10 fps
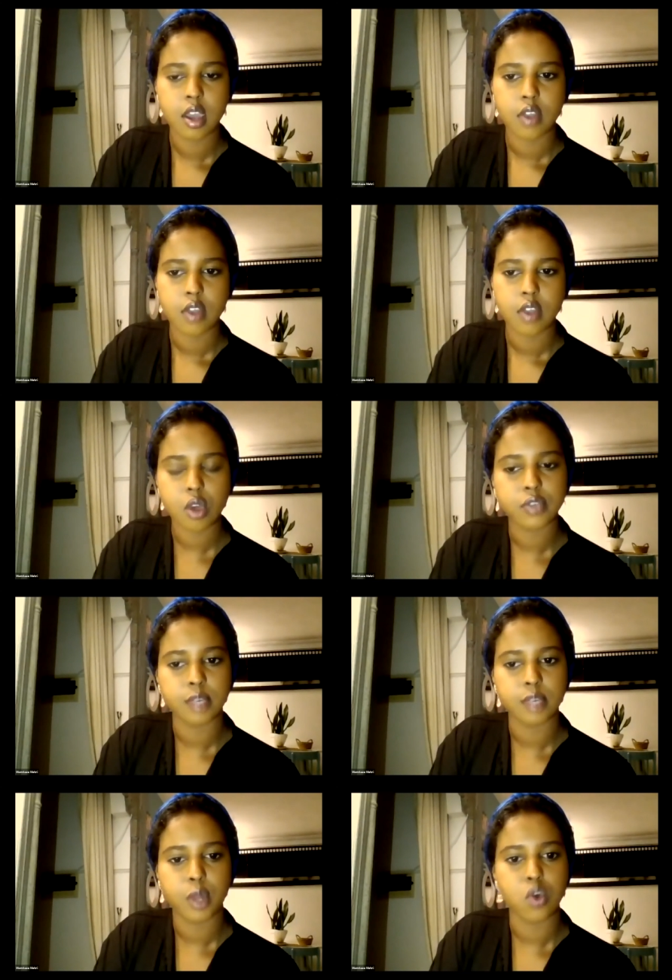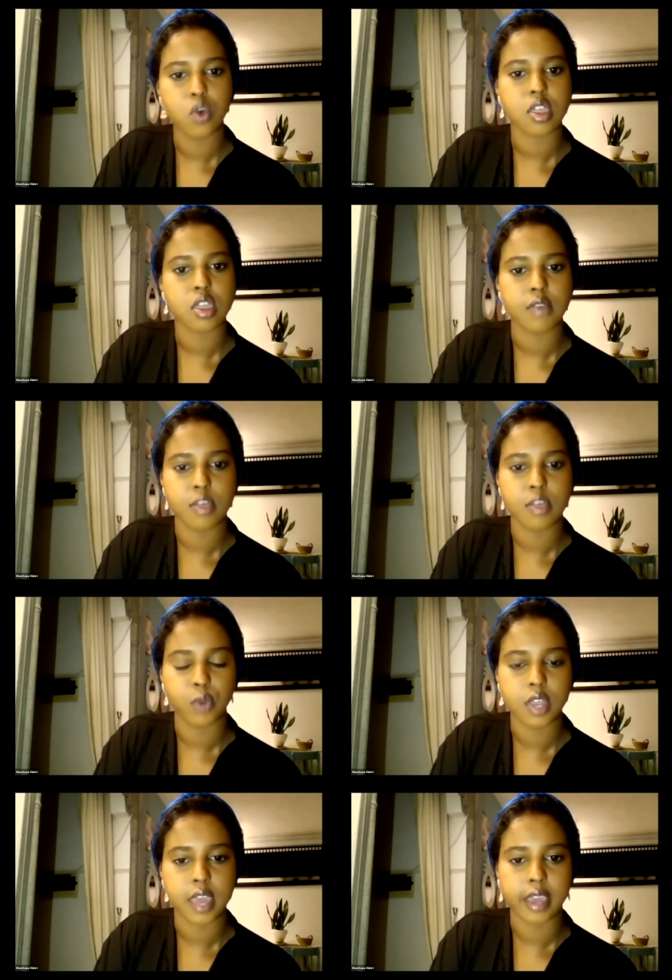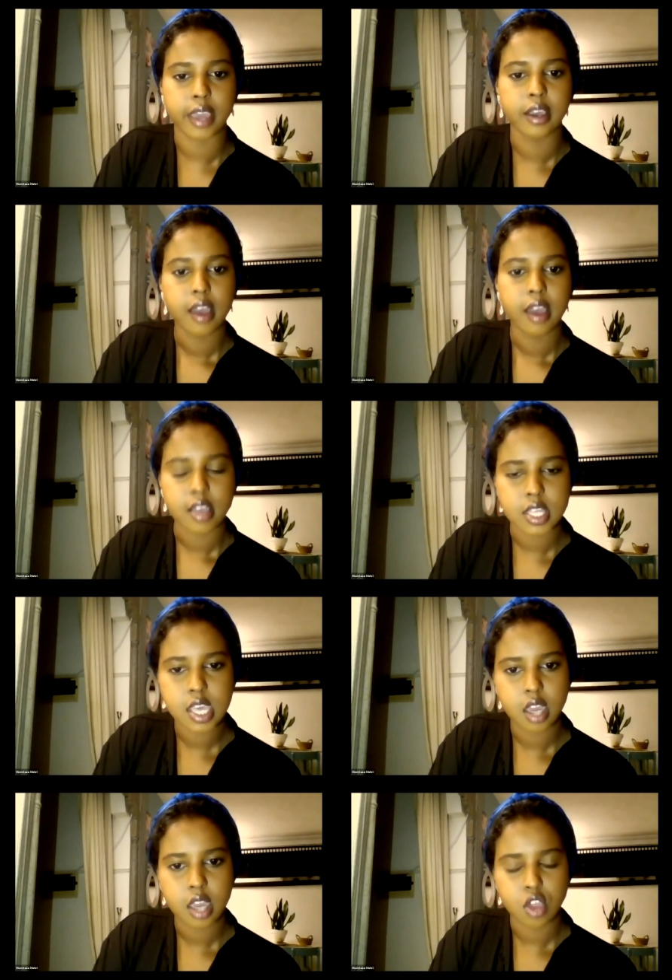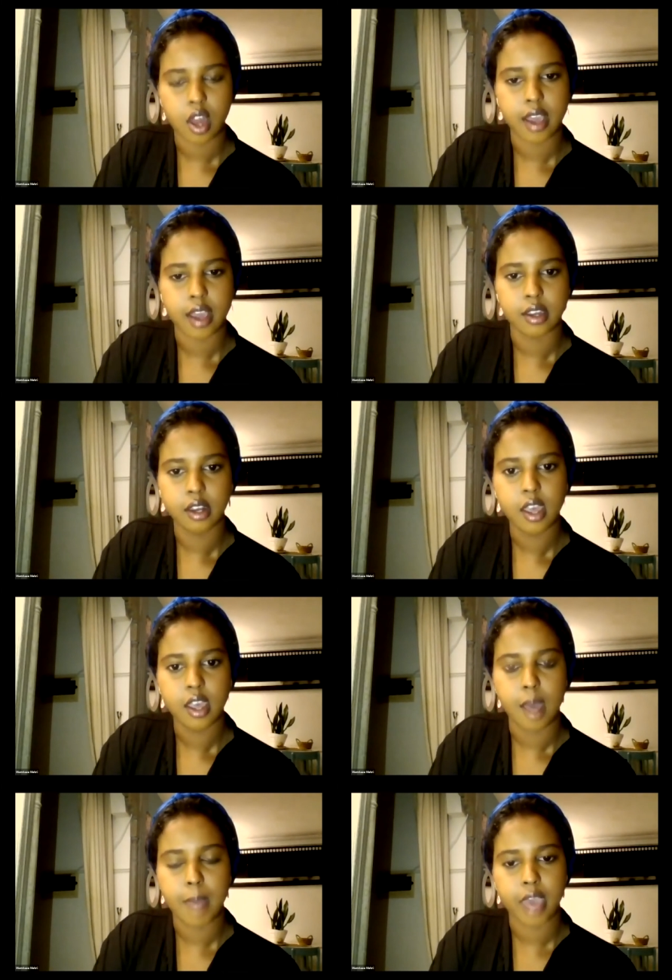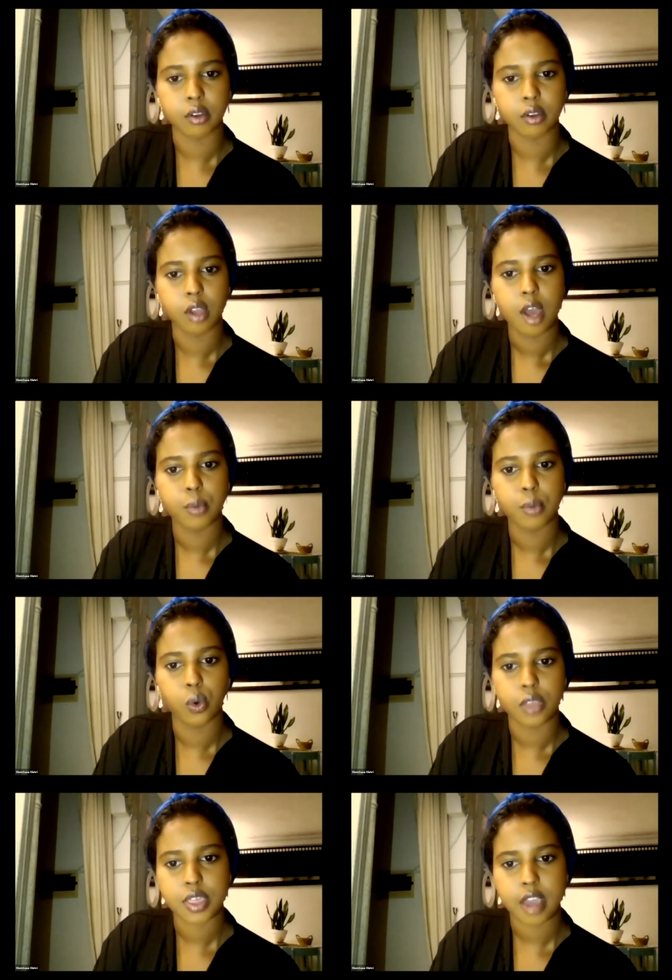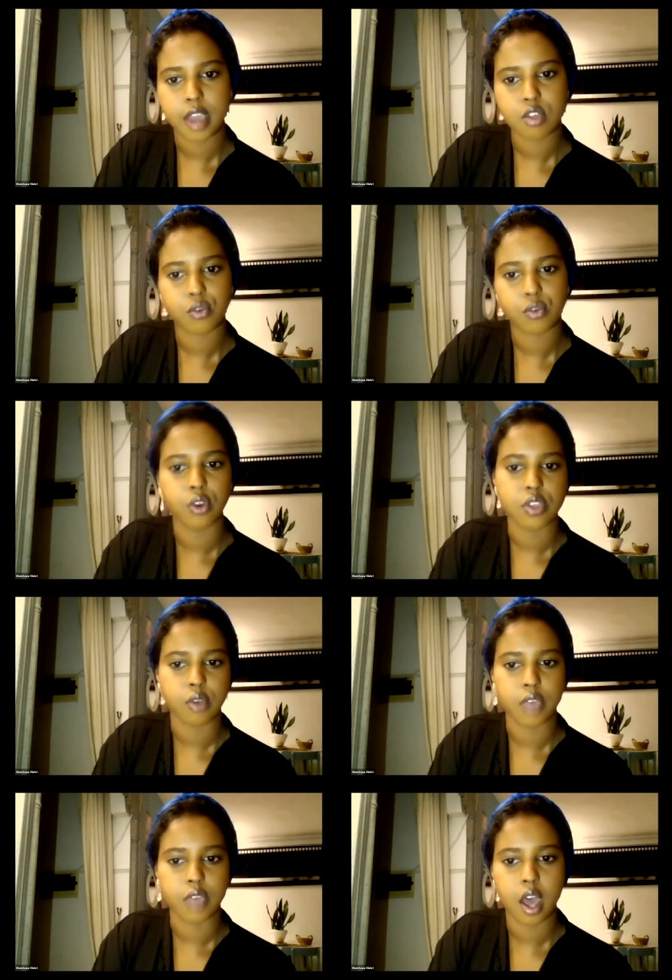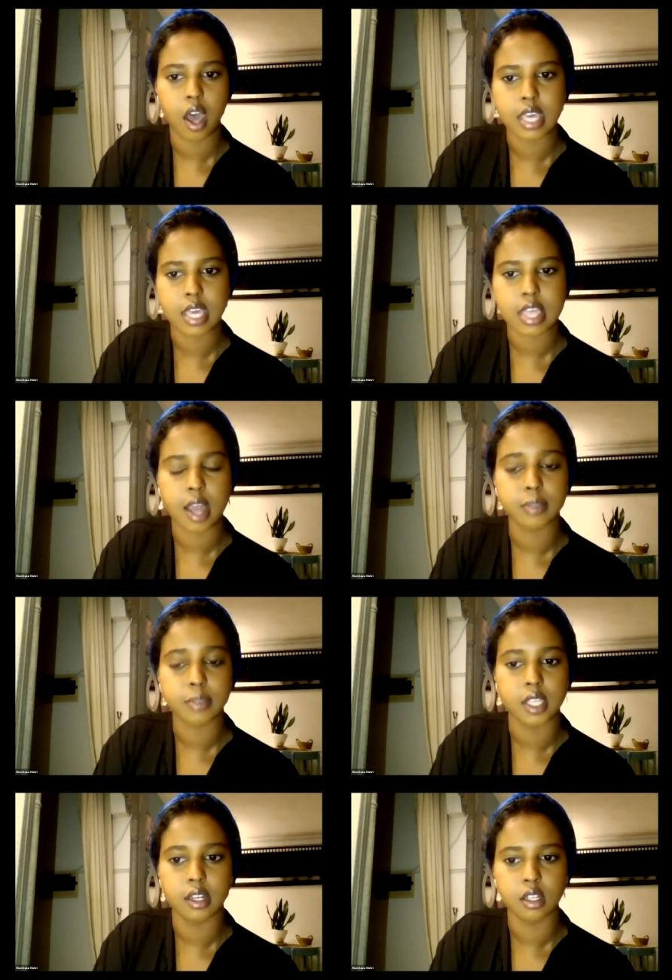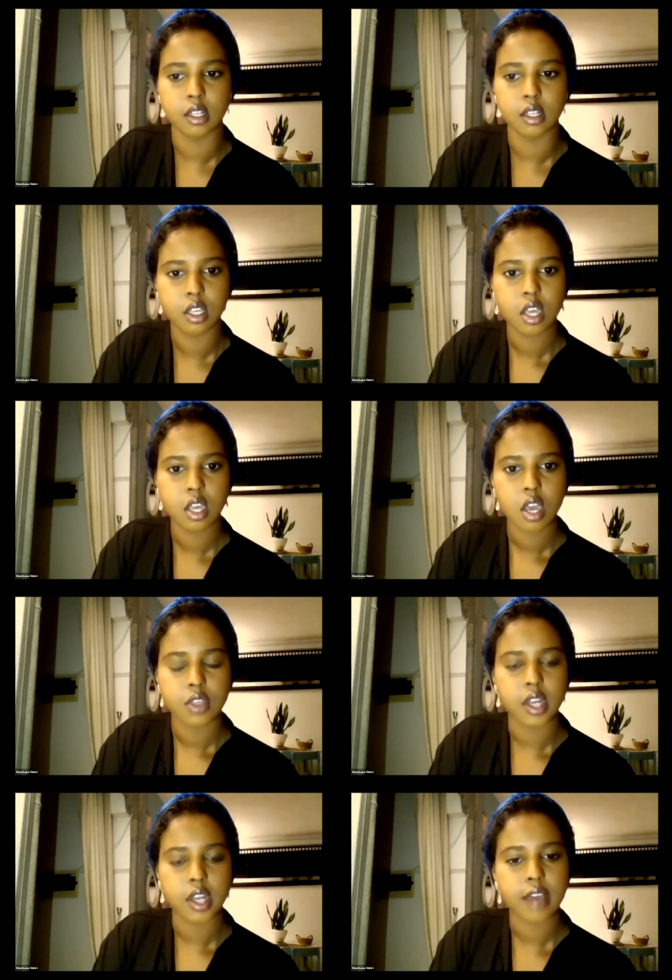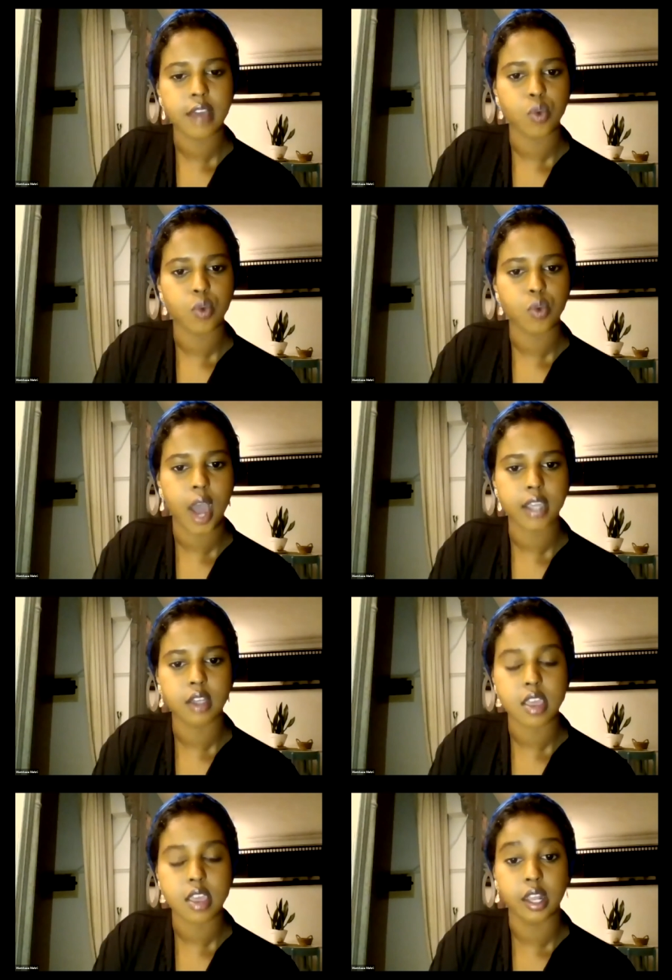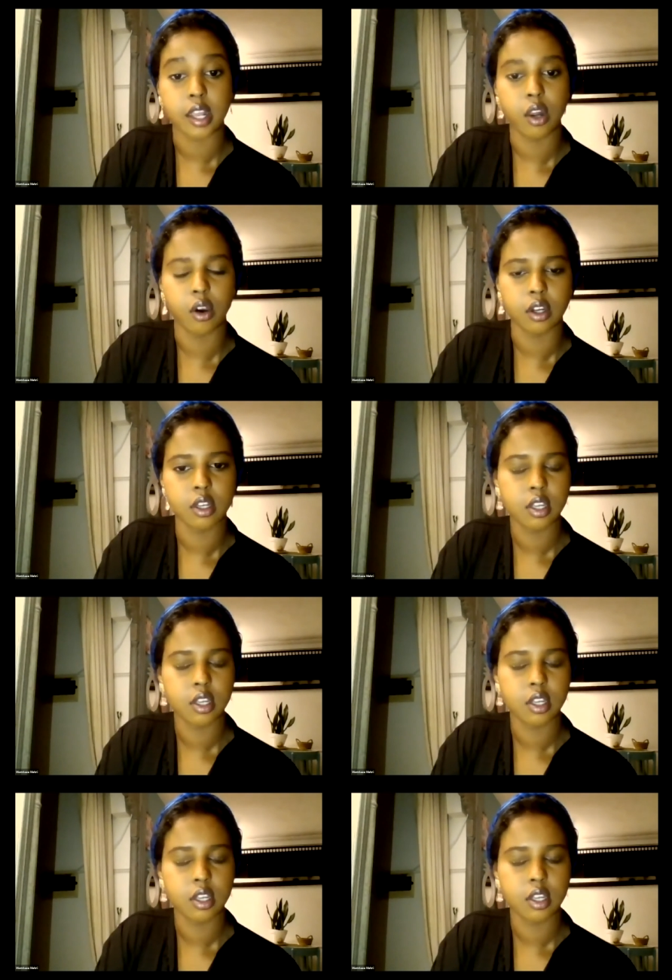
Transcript: The soft implosions of his breathing as a teenage lion, a male, pawed the thatch fronds of the hut he slept in. The nights were agonizingly long.